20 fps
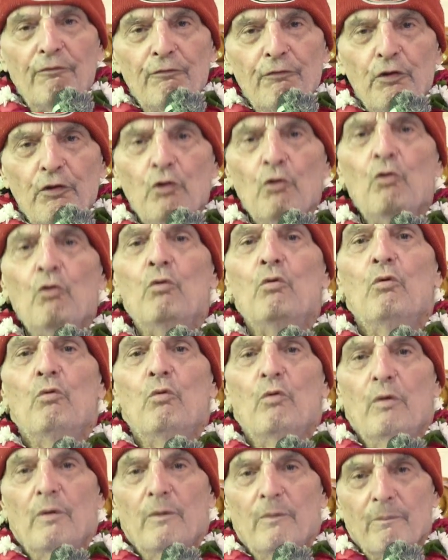
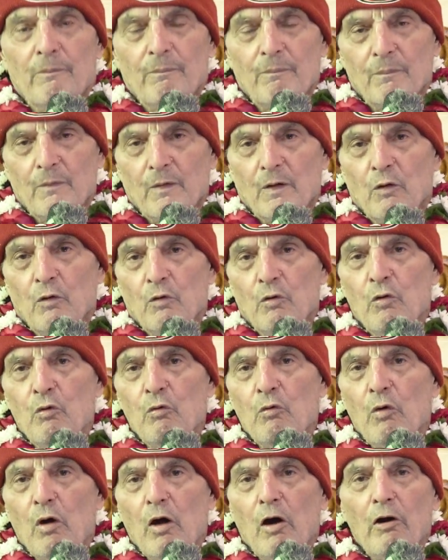few
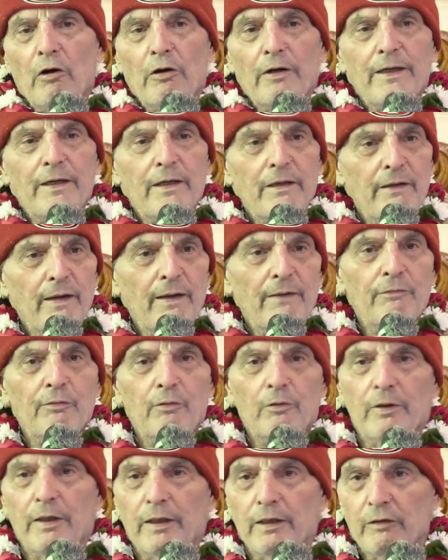who are
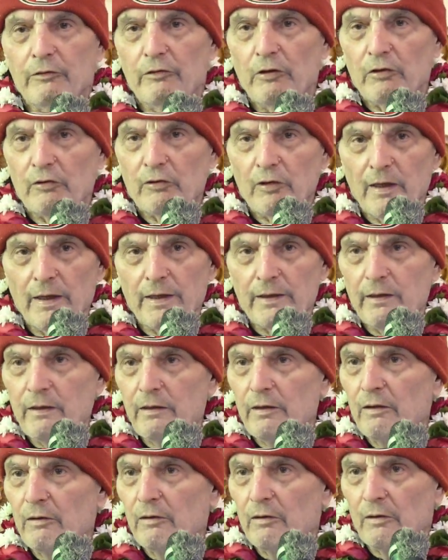endeavoring, just like
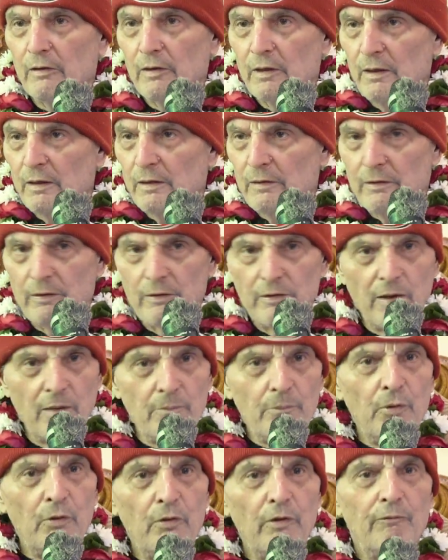here. The
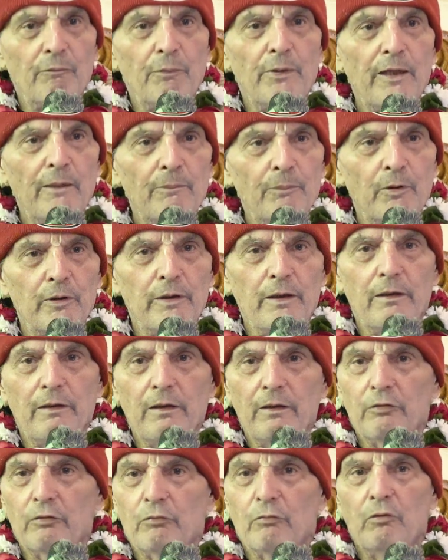number of people in
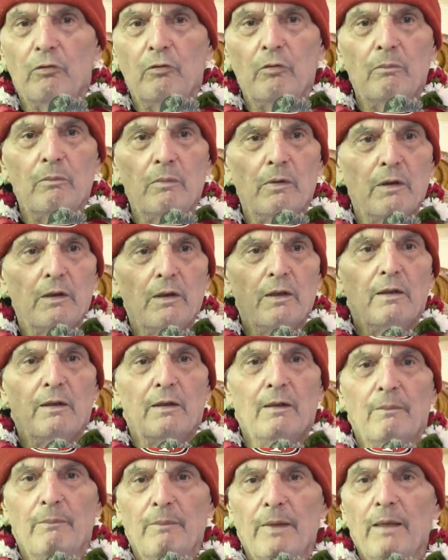this room,
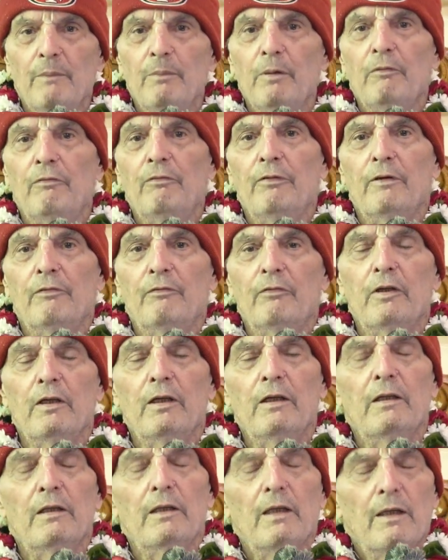maybe
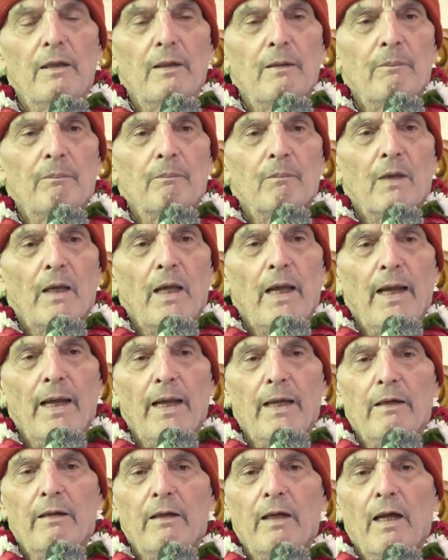50,
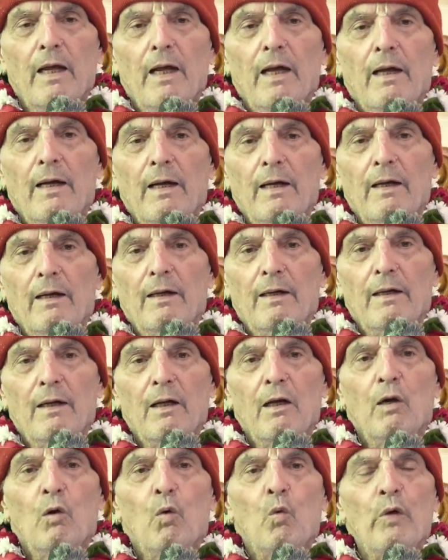and uh,
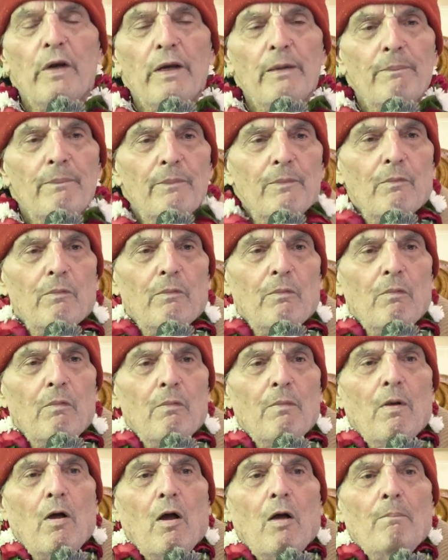we
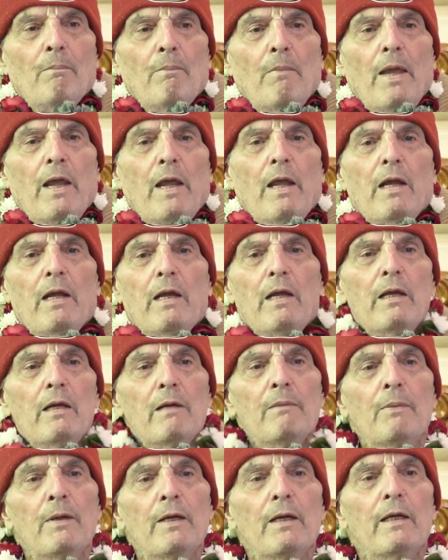
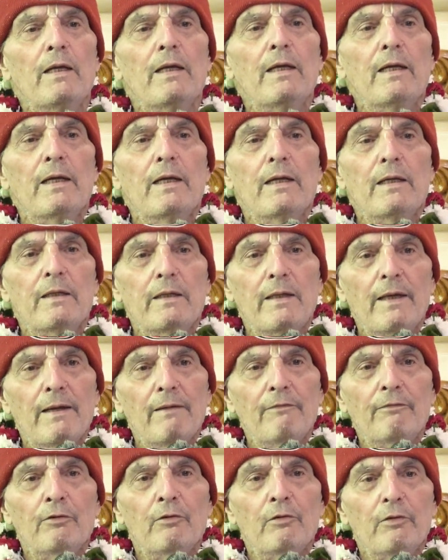may be
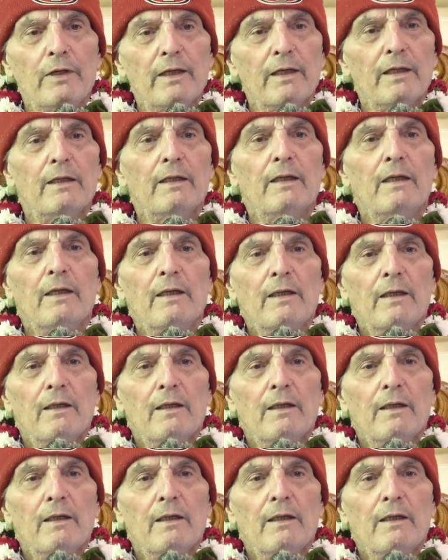endeavoring